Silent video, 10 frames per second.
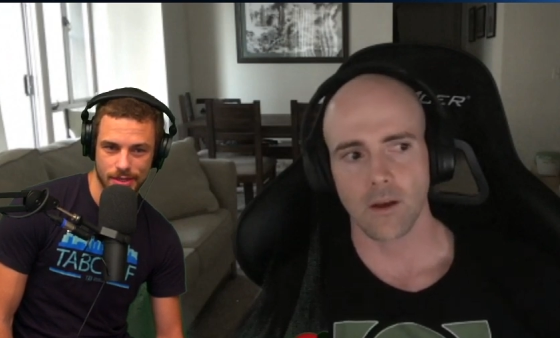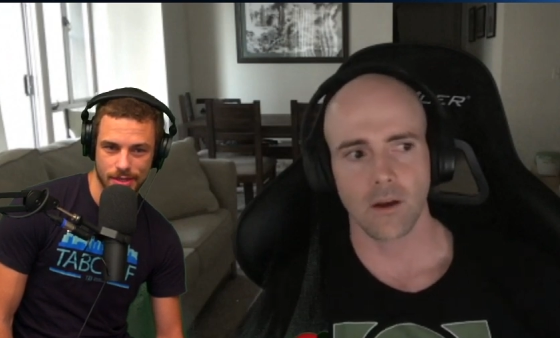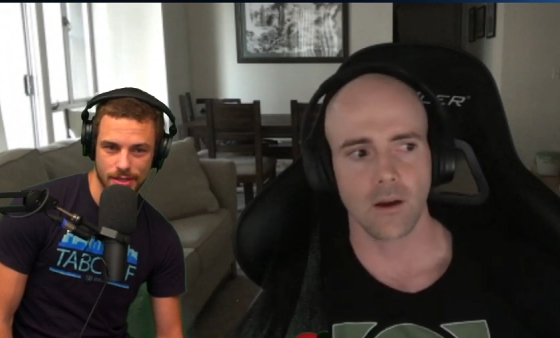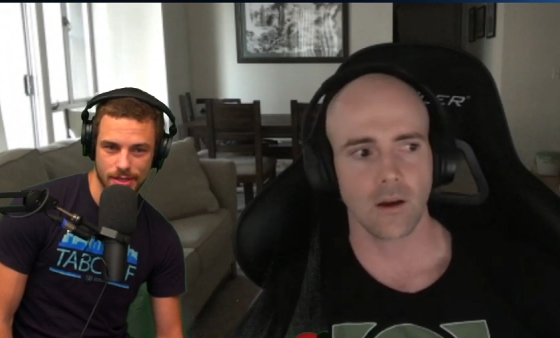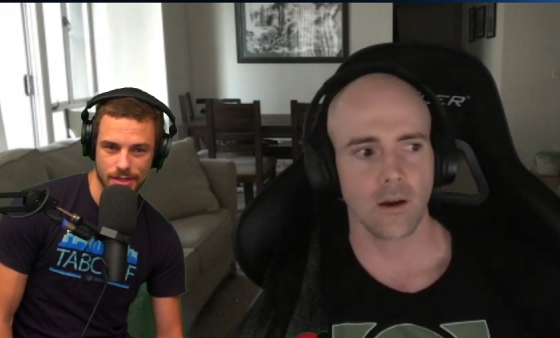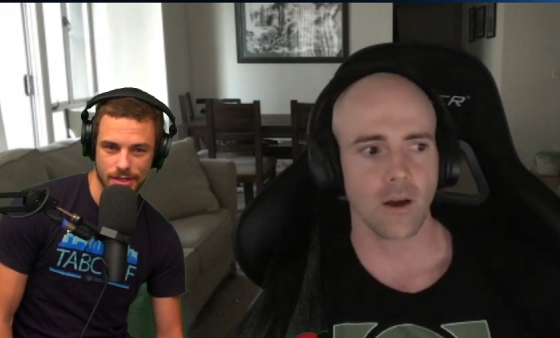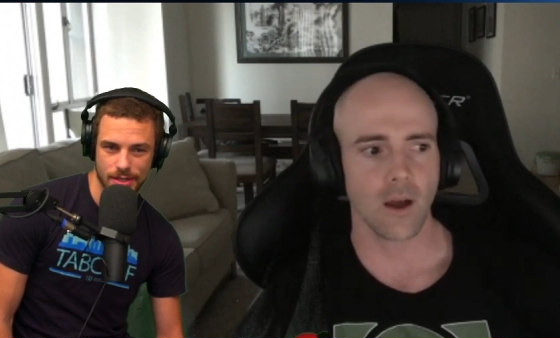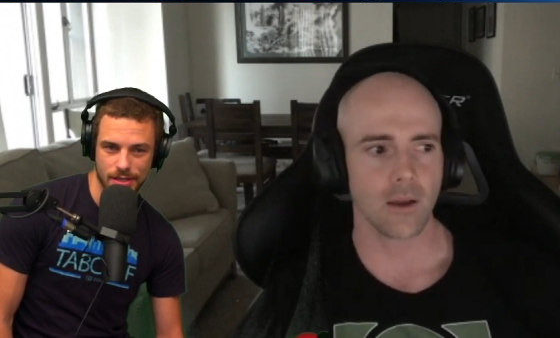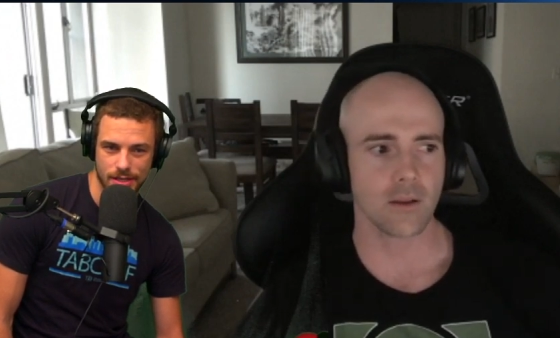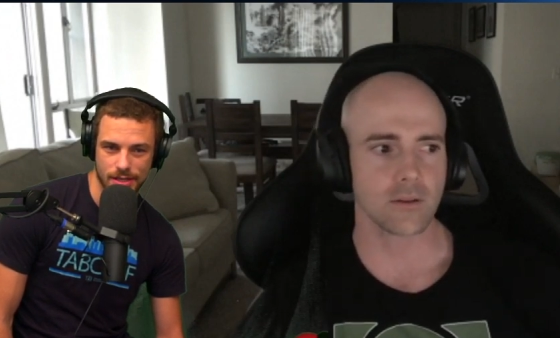Speaker 1: Uh,
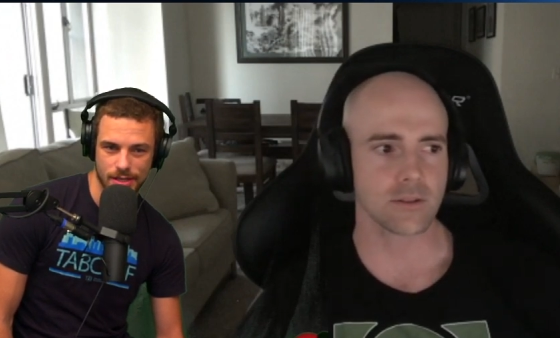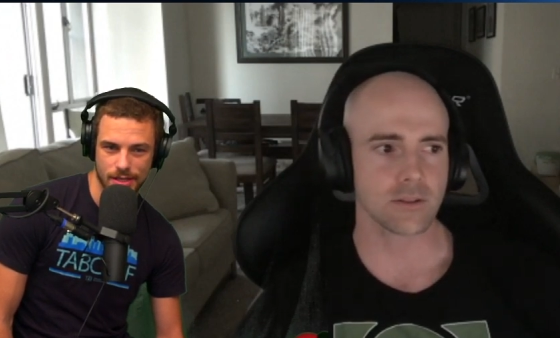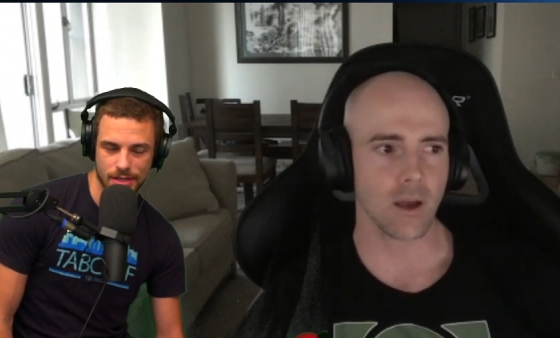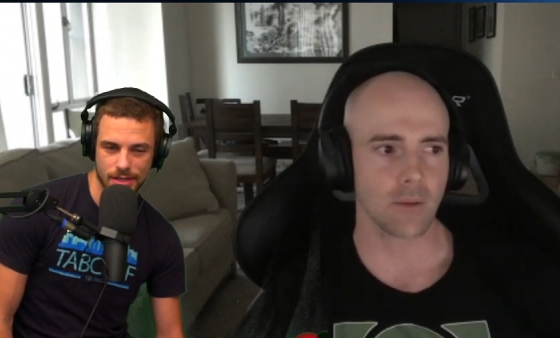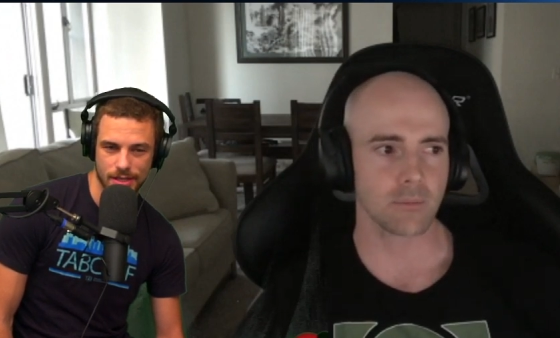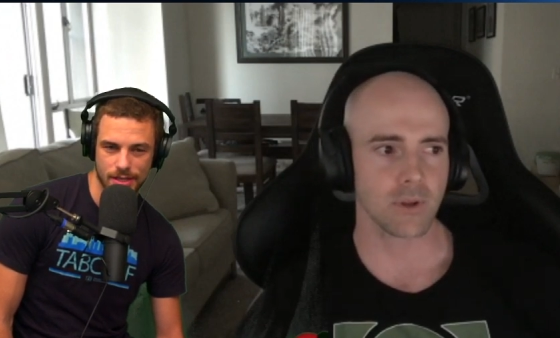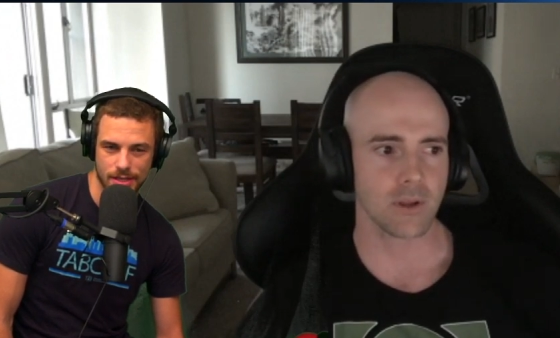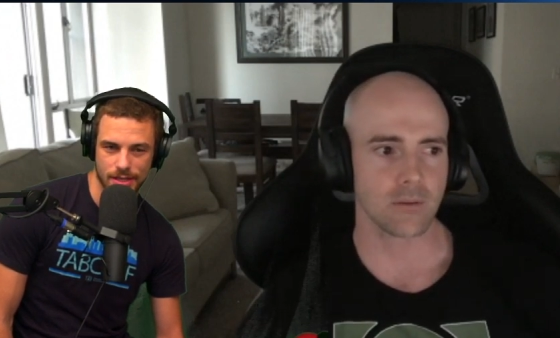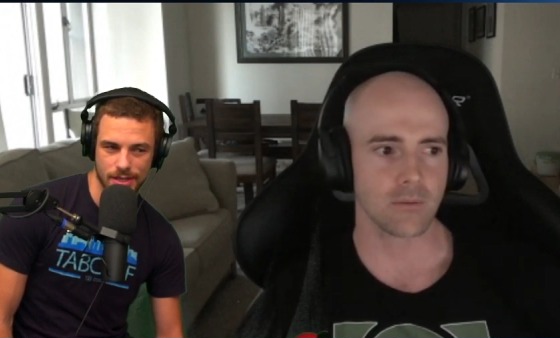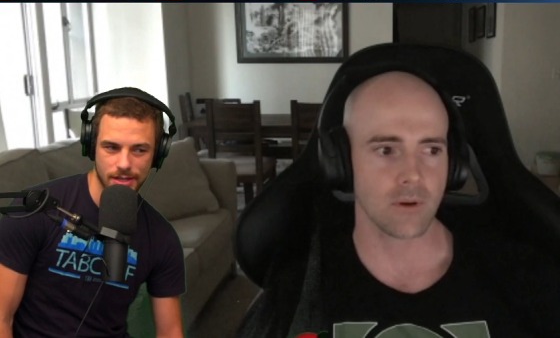I stopped
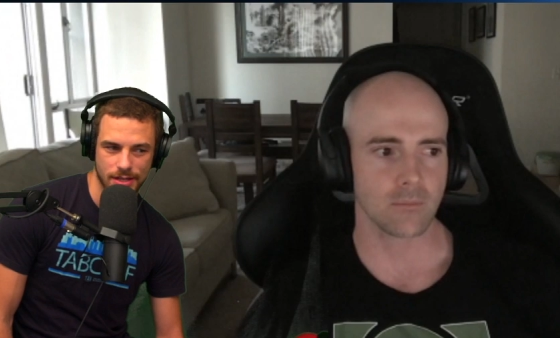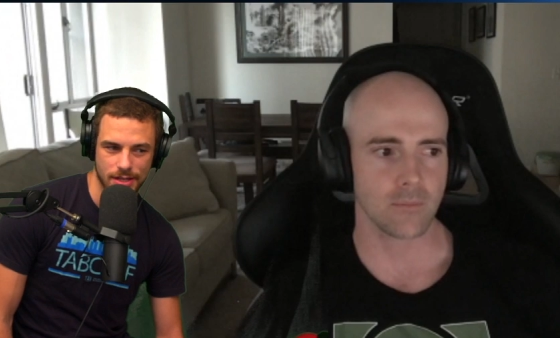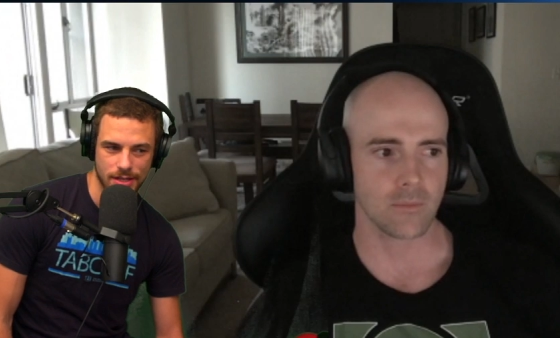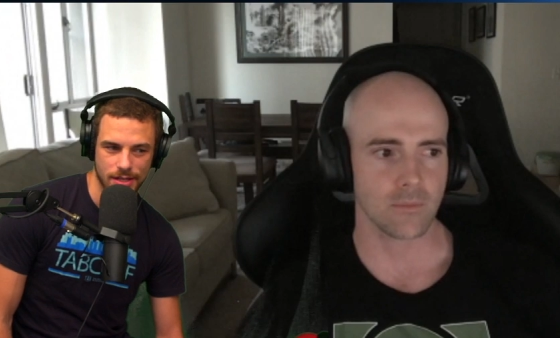being